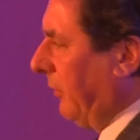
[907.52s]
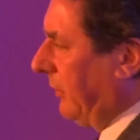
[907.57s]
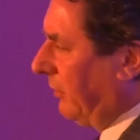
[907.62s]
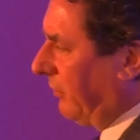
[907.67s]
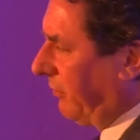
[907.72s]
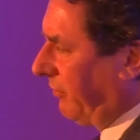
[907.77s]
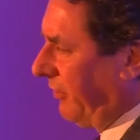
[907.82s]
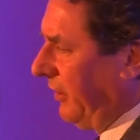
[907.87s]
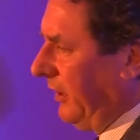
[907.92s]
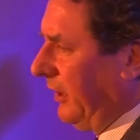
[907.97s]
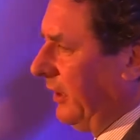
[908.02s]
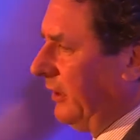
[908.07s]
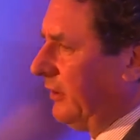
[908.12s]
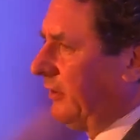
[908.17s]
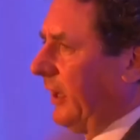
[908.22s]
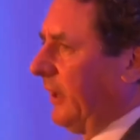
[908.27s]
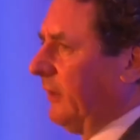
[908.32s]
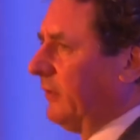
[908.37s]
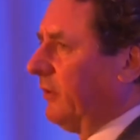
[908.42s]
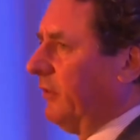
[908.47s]
which is feeding
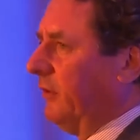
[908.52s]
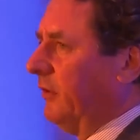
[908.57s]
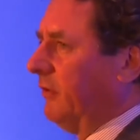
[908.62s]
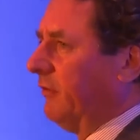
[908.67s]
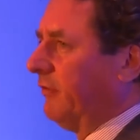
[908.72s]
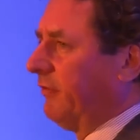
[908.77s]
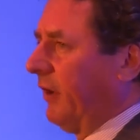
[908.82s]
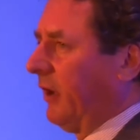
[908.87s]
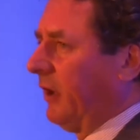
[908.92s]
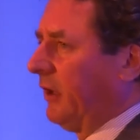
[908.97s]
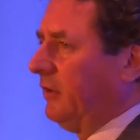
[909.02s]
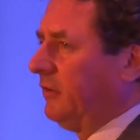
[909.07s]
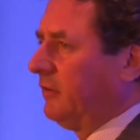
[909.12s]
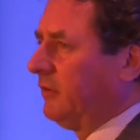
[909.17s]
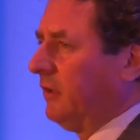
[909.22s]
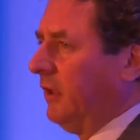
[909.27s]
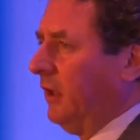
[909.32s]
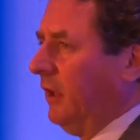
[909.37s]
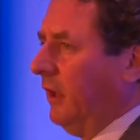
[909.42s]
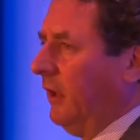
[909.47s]
down to the
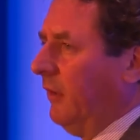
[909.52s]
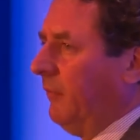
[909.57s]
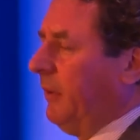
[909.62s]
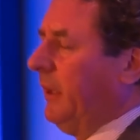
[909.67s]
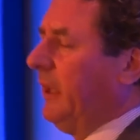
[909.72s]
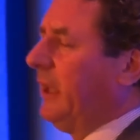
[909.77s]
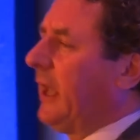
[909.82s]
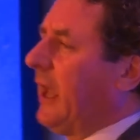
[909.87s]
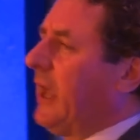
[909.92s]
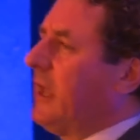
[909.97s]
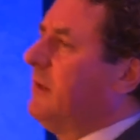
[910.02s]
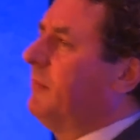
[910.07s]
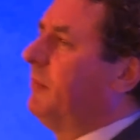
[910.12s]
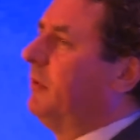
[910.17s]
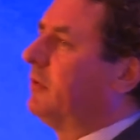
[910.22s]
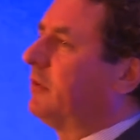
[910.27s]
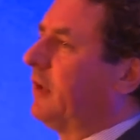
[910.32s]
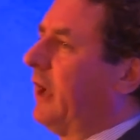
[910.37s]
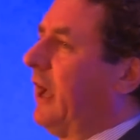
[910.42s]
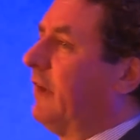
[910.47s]
device, being
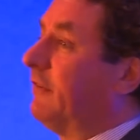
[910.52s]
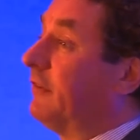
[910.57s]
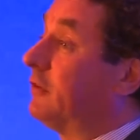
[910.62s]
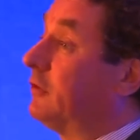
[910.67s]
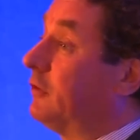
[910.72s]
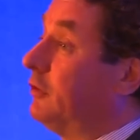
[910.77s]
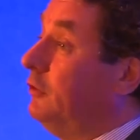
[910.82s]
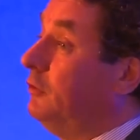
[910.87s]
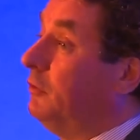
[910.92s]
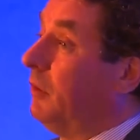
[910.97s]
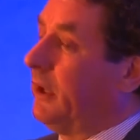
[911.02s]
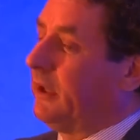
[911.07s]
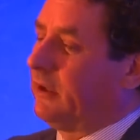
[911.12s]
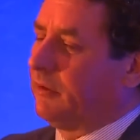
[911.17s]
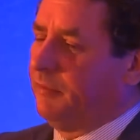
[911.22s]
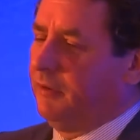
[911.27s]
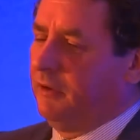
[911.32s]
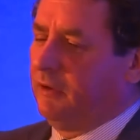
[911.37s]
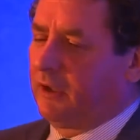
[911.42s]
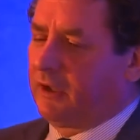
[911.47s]
able to have a two-way
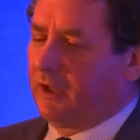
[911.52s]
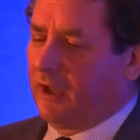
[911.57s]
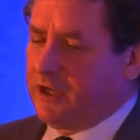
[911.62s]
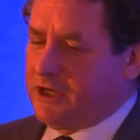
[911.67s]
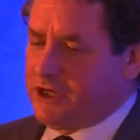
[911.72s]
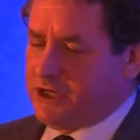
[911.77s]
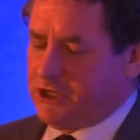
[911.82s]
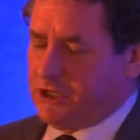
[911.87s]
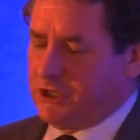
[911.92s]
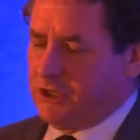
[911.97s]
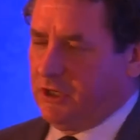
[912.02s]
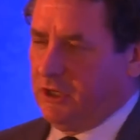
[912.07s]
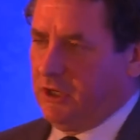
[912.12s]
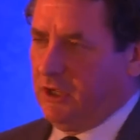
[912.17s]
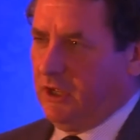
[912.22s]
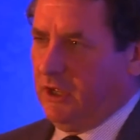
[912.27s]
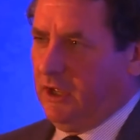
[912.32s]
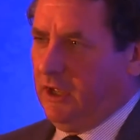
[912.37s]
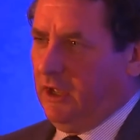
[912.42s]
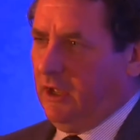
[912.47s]
communication,
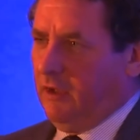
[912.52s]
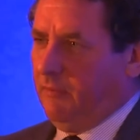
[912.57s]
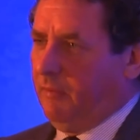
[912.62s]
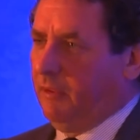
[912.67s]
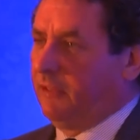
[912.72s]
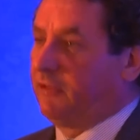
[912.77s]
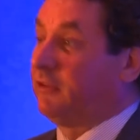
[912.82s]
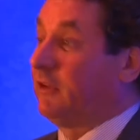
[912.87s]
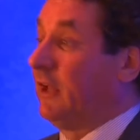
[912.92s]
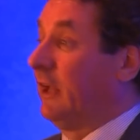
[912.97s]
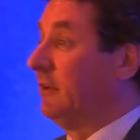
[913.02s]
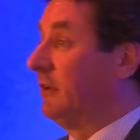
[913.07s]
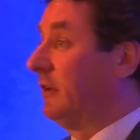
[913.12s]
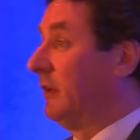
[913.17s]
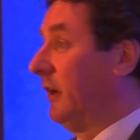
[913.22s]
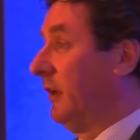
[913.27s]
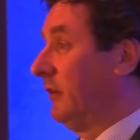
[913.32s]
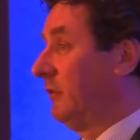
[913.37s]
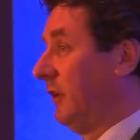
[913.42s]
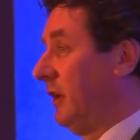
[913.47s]
With
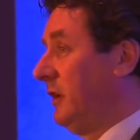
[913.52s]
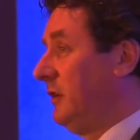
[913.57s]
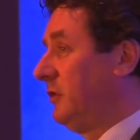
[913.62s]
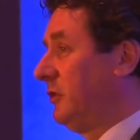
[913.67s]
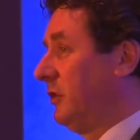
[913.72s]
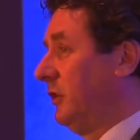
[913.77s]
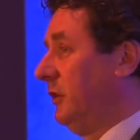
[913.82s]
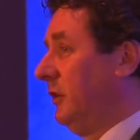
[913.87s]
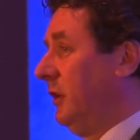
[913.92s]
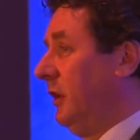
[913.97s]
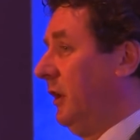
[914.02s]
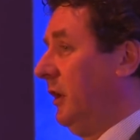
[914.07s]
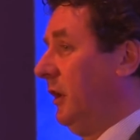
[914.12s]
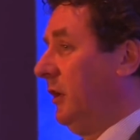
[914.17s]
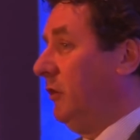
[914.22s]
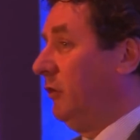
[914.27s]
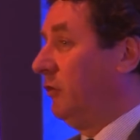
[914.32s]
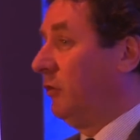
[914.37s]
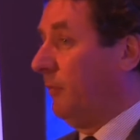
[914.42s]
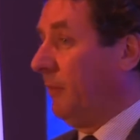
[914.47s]
standardization,
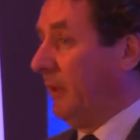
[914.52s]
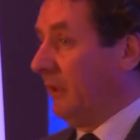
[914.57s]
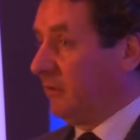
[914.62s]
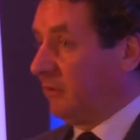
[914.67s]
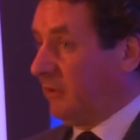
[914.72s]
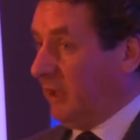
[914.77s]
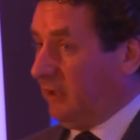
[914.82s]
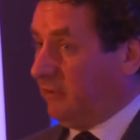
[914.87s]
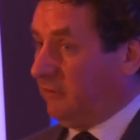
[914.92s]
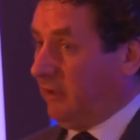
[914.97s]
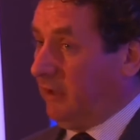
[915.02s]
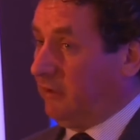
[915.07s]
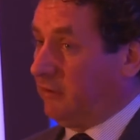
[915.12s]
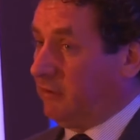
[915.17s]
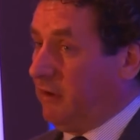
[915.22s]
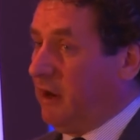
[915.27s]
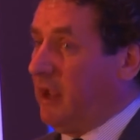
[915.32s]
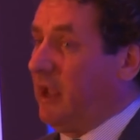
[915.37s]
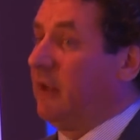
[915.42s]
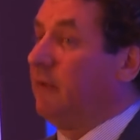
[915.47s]
you should be able to take
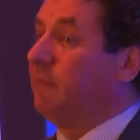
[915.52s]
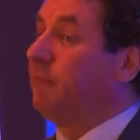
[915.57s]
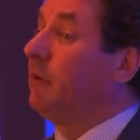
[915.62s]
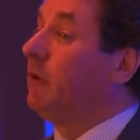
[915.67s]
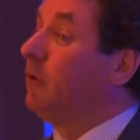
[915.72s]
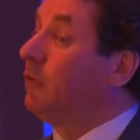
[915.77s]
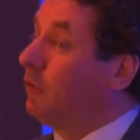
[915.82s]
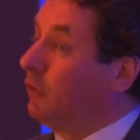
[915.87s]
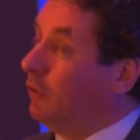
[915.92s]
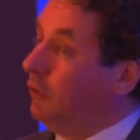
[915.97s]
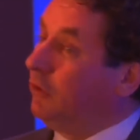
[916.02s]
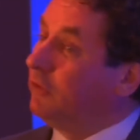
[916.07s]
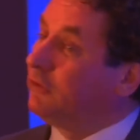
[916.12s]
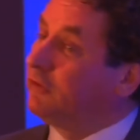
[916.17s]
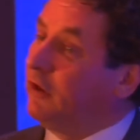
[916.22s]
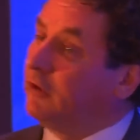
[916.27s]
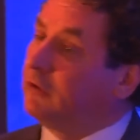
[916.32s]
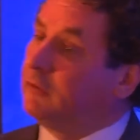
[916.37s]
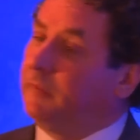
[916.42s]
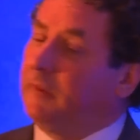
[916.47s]
data in, but you should
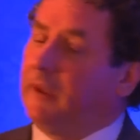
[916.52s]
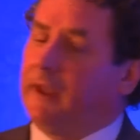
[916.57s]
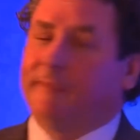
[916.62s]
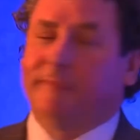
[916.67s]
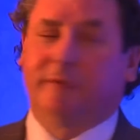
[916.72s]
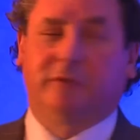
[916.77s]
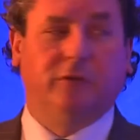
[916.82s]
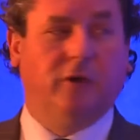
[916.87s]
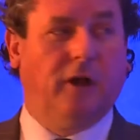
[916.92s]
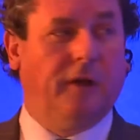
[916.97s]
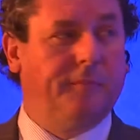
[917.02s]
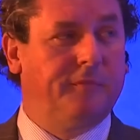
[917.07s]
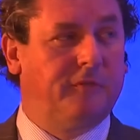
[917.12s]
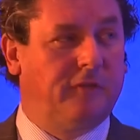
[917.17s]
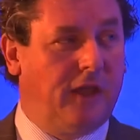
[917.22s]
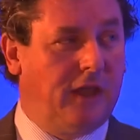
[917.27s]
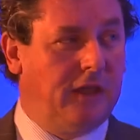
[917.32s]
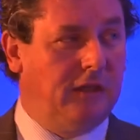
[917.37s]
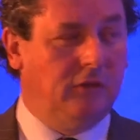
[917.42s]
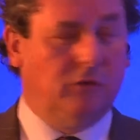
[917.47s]
also to be able to
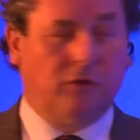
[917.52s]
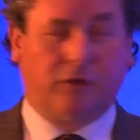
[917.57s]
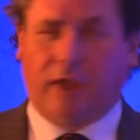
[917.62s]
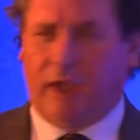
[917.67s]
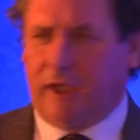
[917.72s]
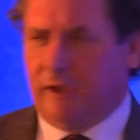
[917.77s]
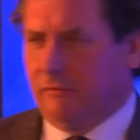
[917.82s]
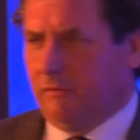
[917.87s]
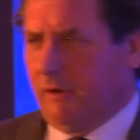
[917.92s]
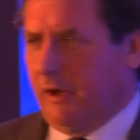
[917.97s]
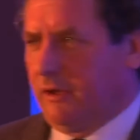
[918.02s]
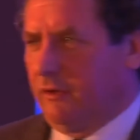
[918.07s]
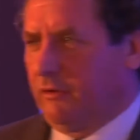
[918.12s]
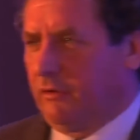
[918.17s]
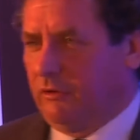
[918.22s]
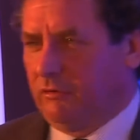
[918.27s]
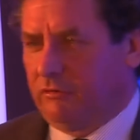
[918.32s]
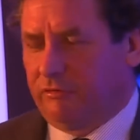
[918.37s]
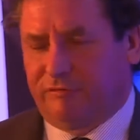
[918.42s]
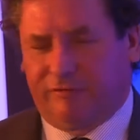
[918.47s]
update your gateway or
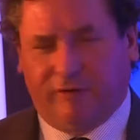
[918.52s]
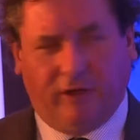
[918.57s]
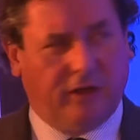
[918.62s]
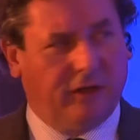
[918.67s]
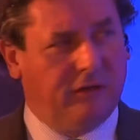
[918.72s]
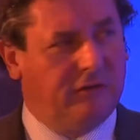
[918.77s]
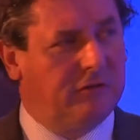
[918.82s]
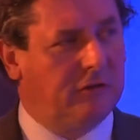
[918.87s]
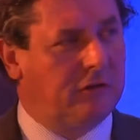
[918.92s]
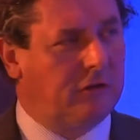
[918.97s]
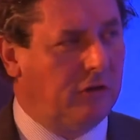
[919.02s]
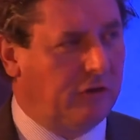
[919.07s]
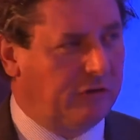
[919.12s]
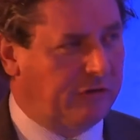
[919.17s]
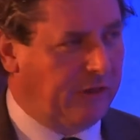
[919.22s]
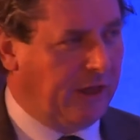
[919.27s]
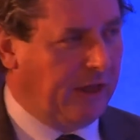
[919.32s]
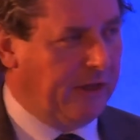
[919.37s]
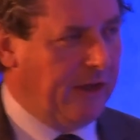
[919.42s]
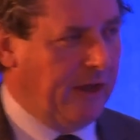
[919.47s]
your device
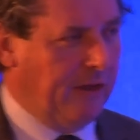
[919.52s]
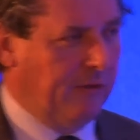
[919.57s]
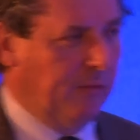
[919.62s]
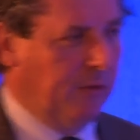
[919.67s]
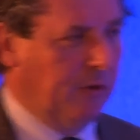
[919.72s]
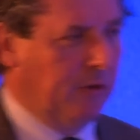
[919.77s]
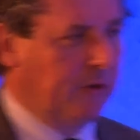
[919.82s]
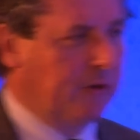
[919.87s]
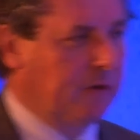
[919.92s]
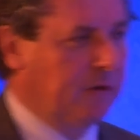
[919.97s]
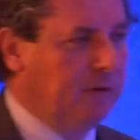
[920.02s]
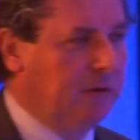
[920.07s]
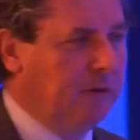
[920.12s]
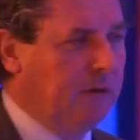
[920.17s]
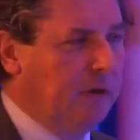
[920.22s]
across that network.